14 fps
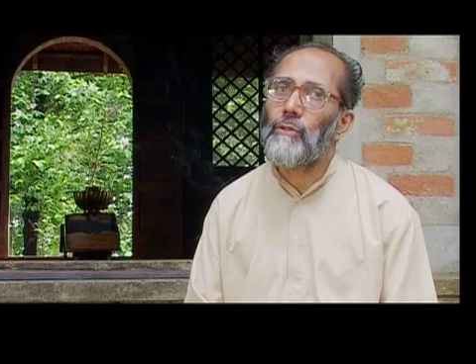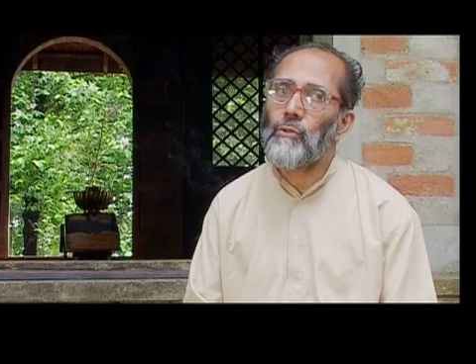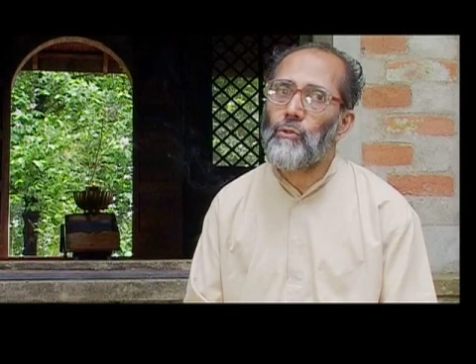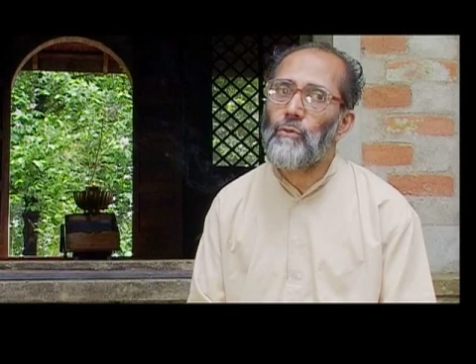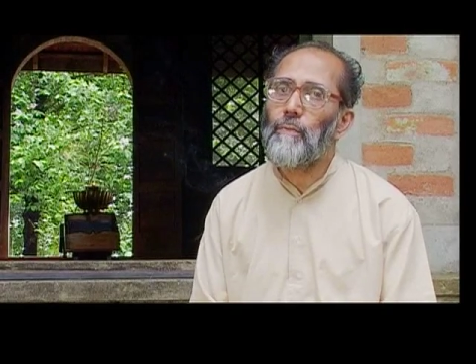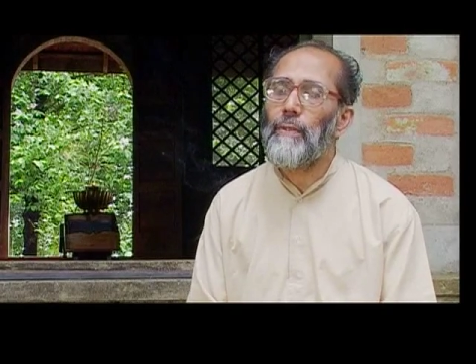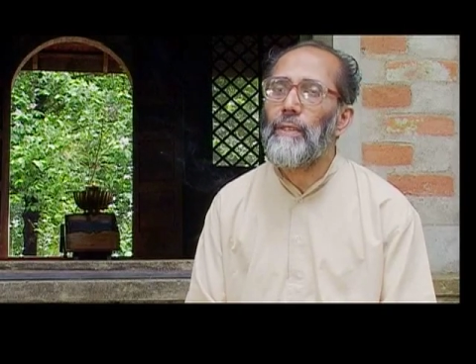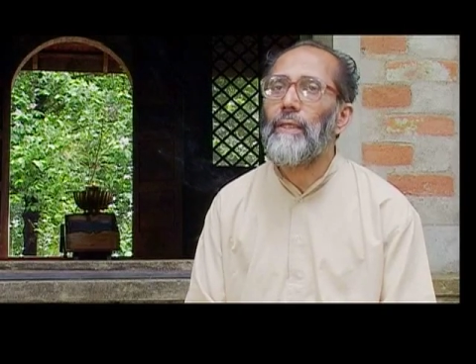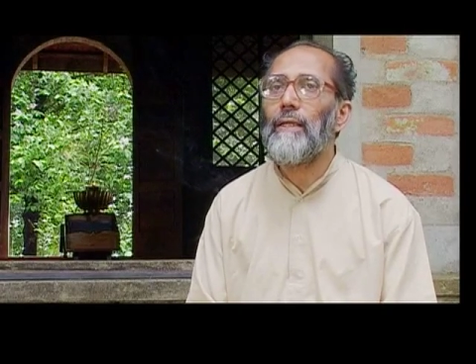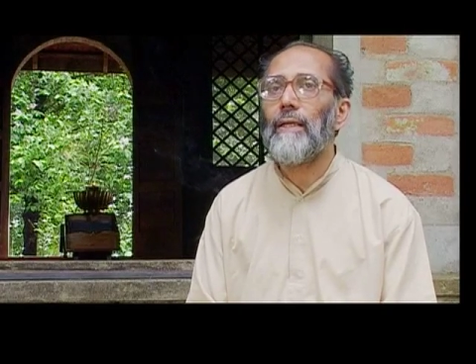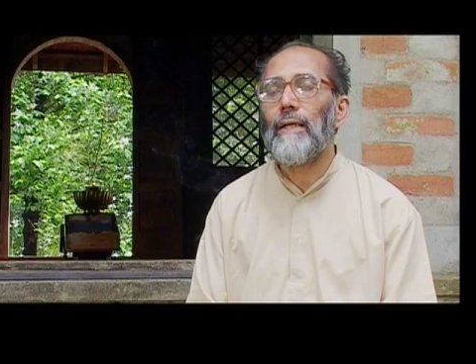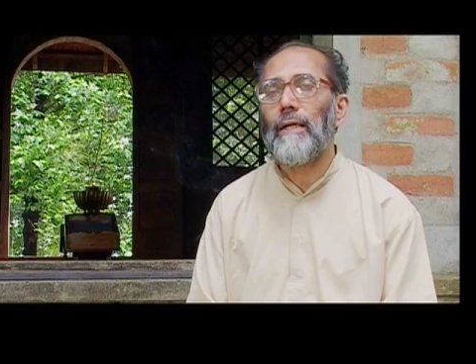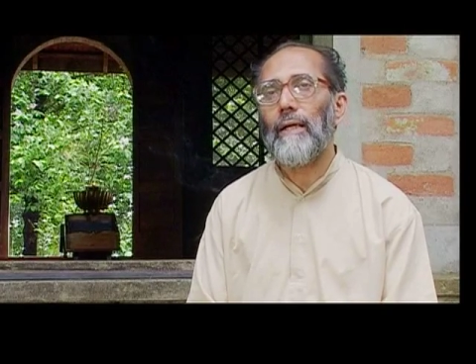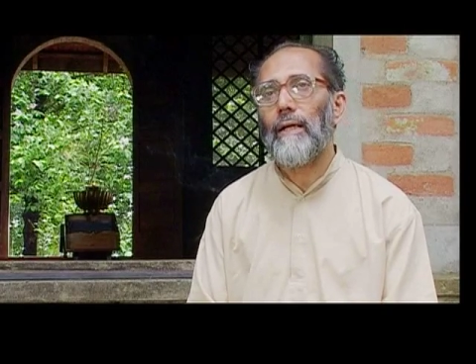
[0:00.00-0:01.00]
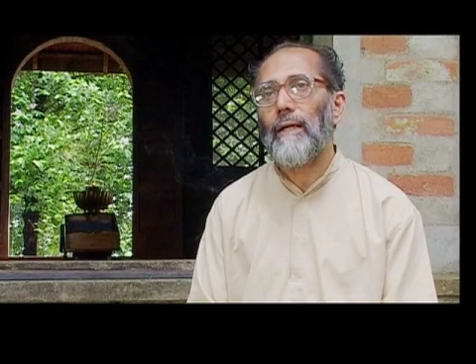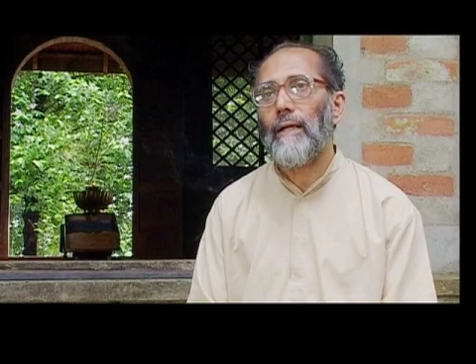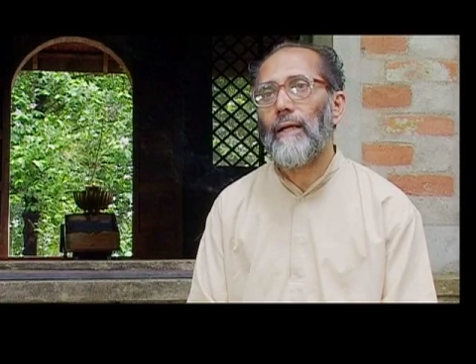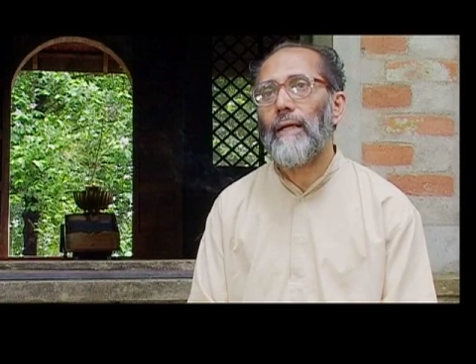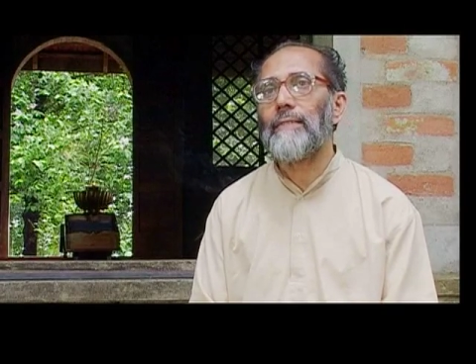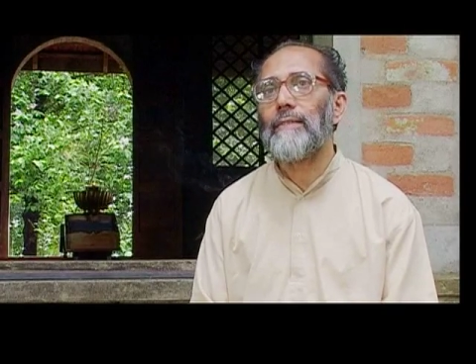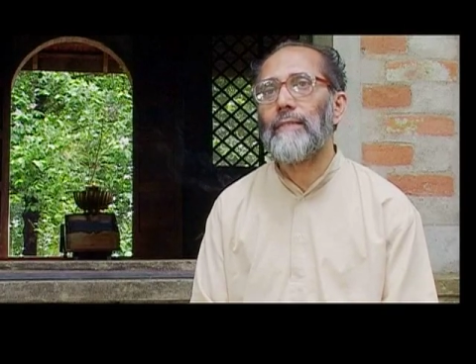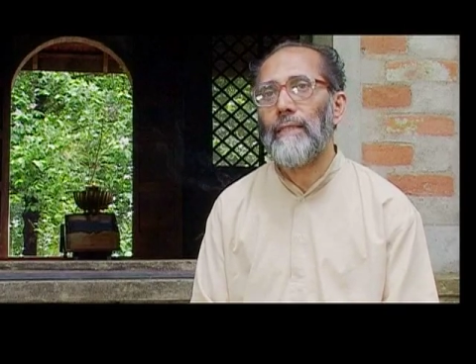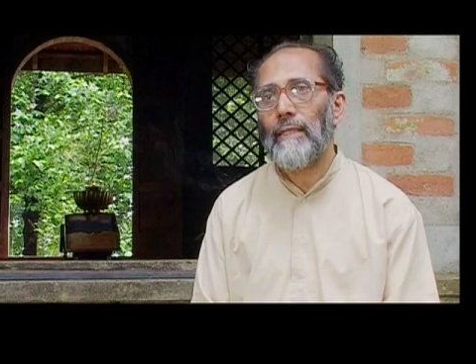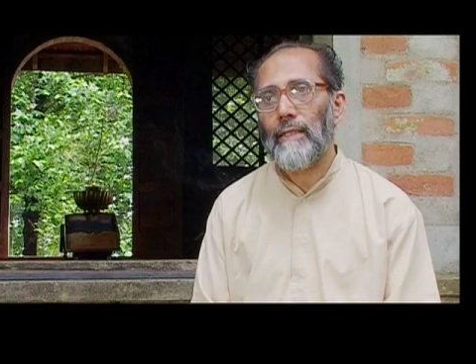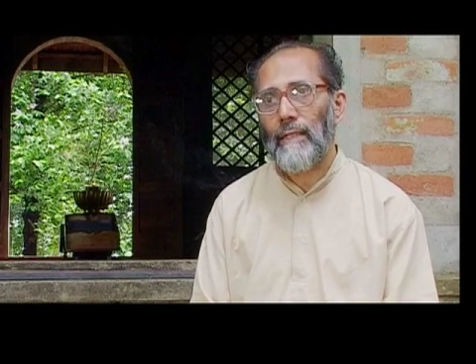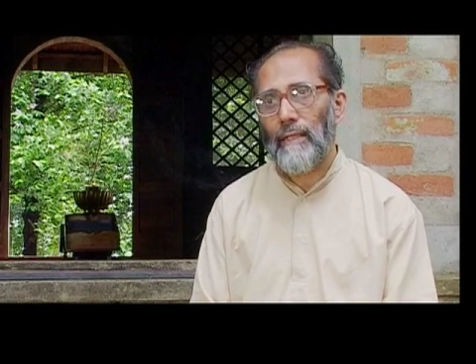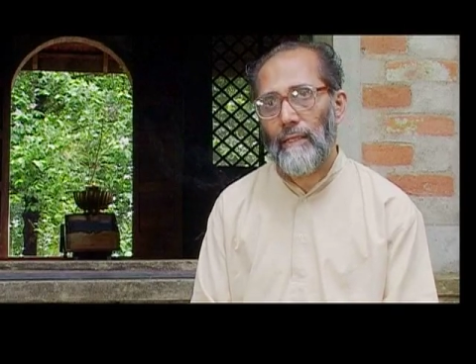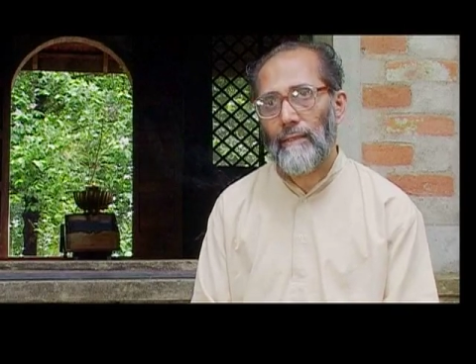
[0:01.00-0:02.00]
to be a
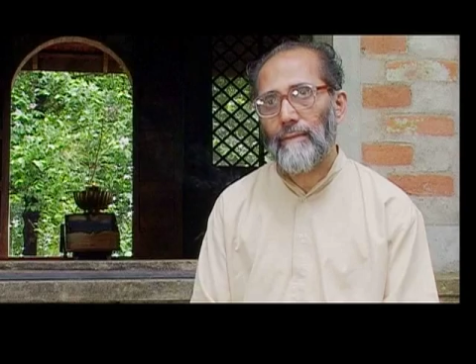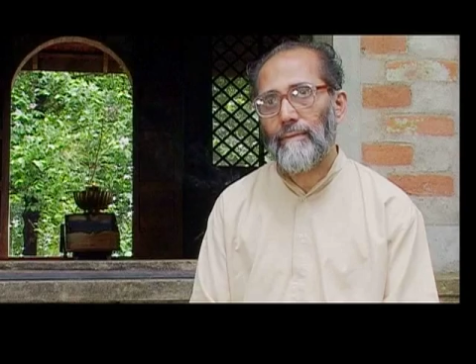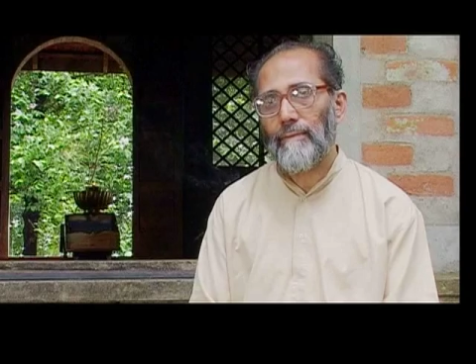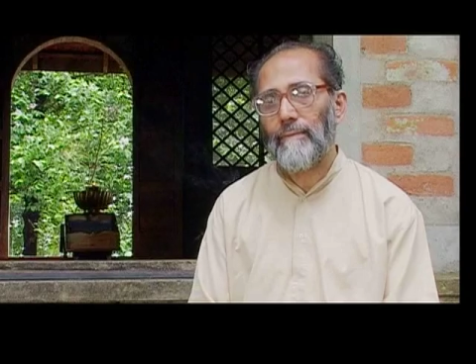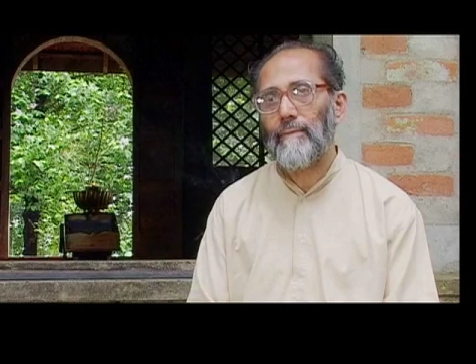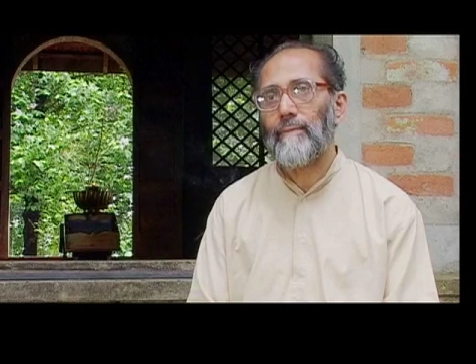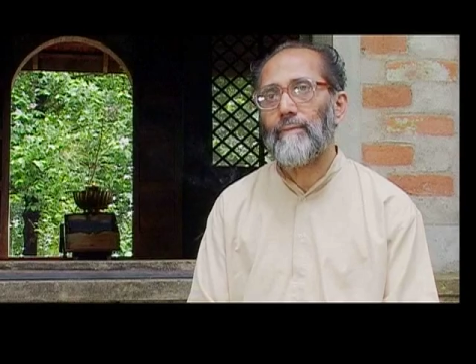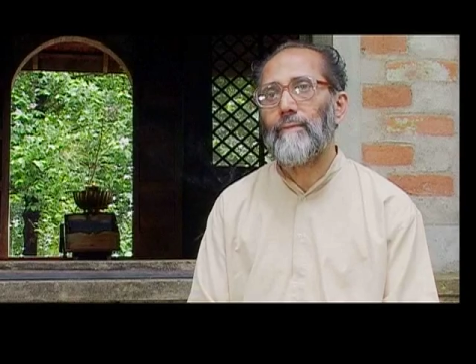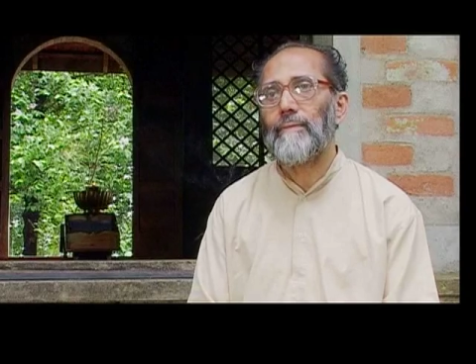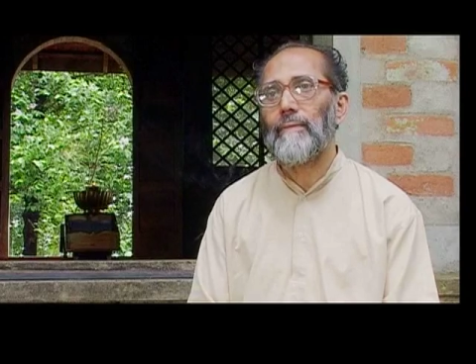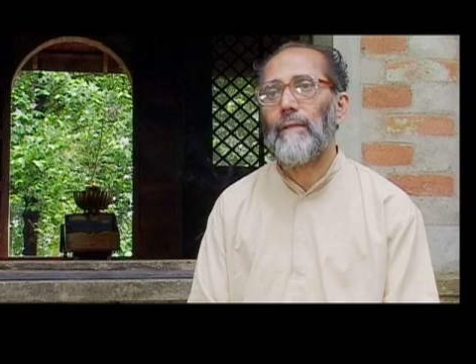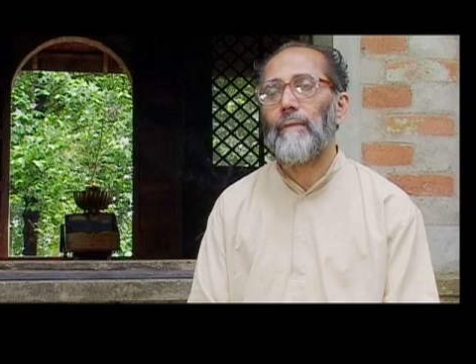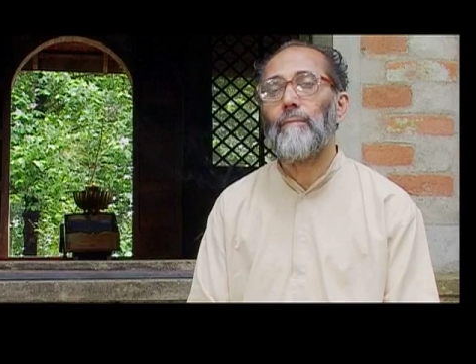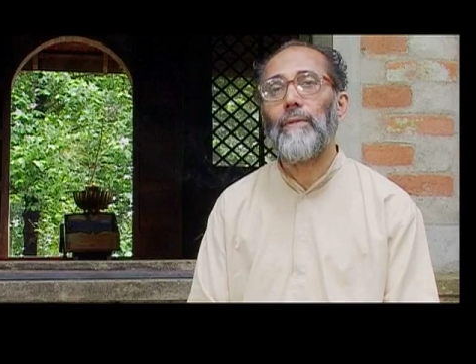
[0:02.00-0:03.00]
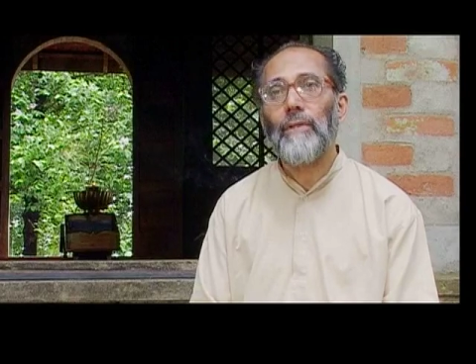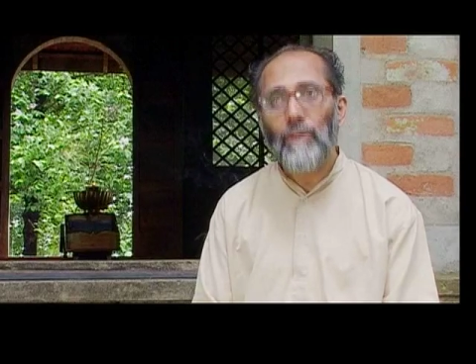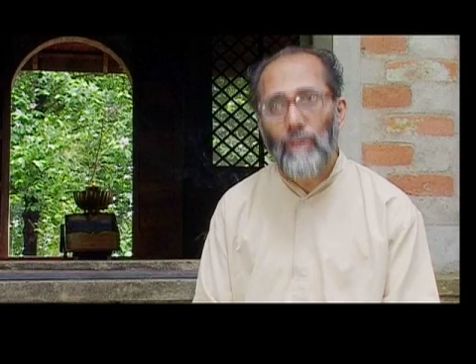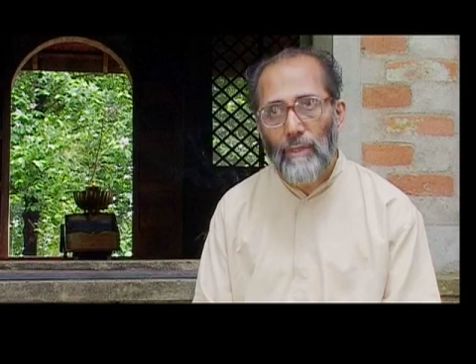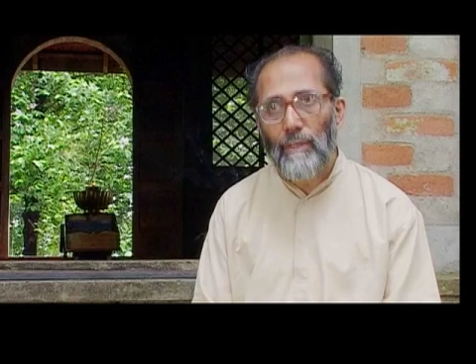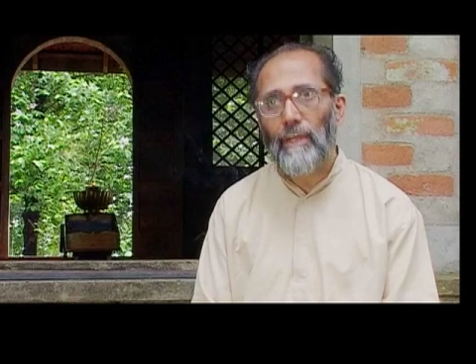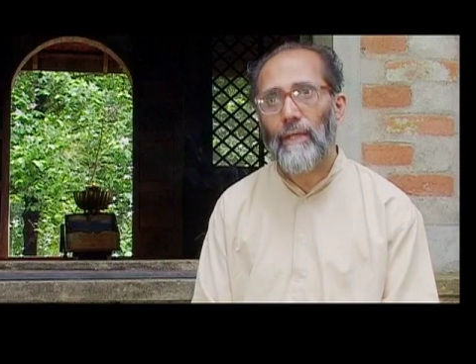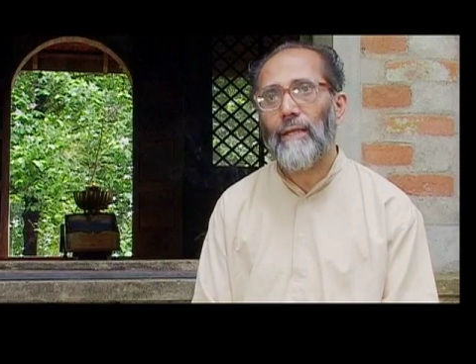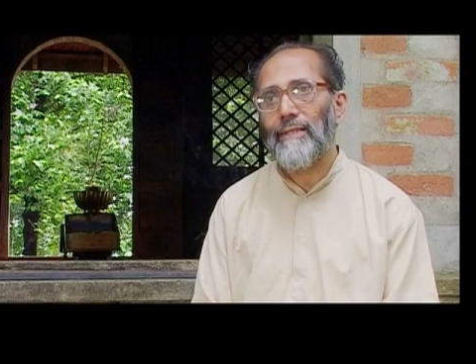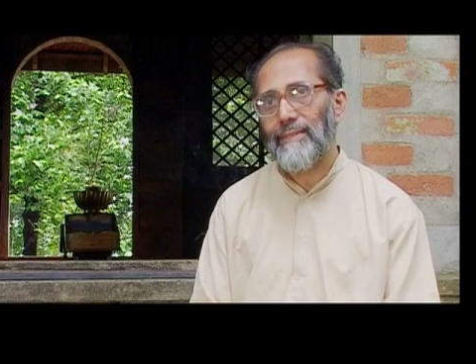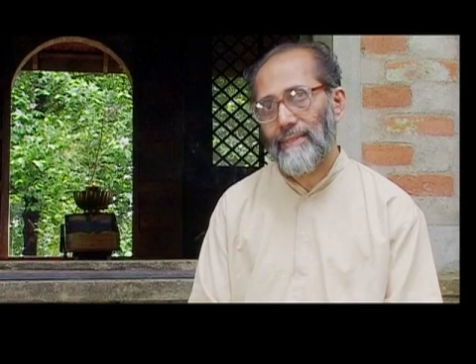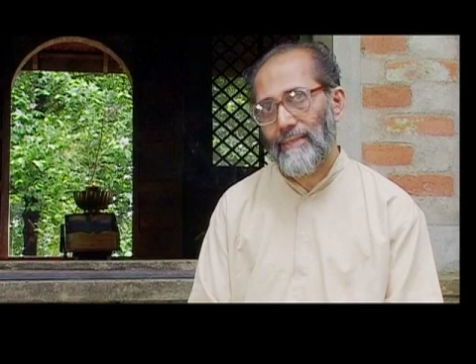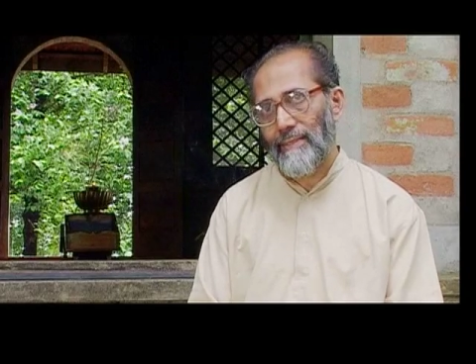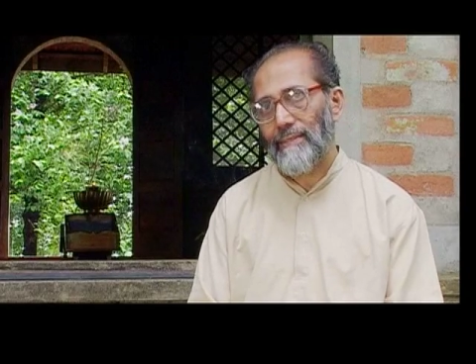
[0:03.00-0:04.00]
seeker beyond
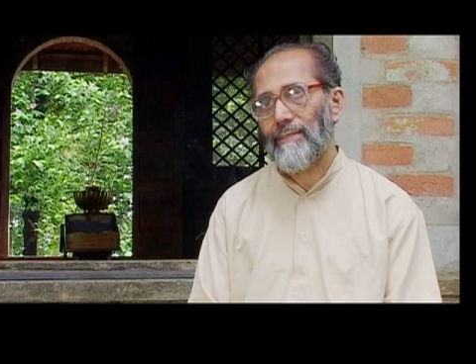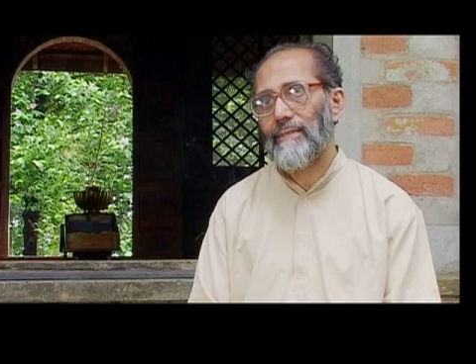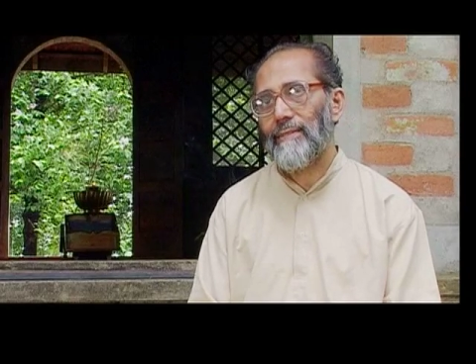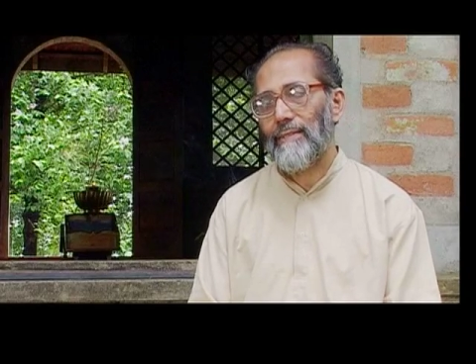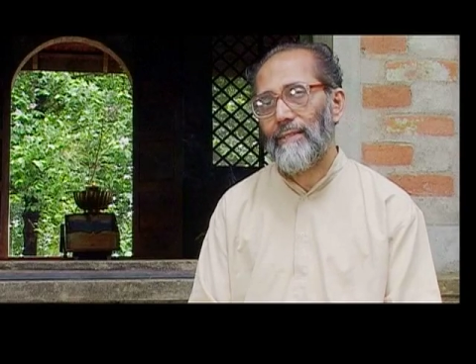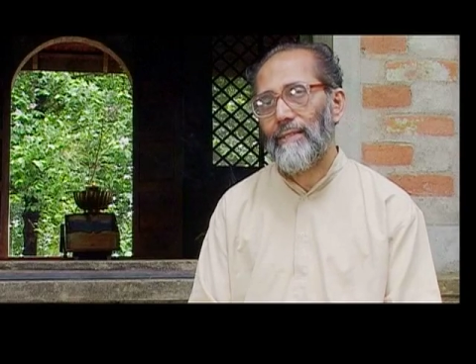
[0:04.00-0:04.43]
religions,